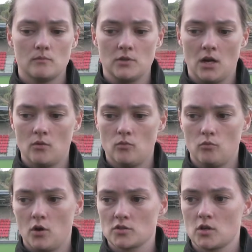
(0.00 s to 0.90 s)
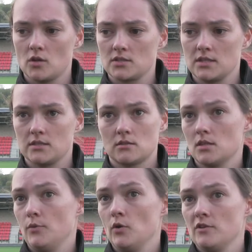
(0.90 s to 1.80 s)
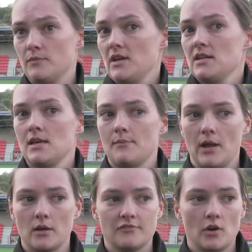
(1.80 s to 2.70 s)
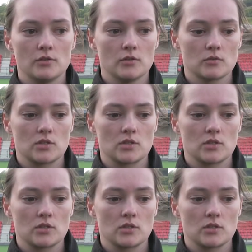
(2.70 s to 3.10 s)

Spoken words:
you know, what's got us to the point of being in that playoff final.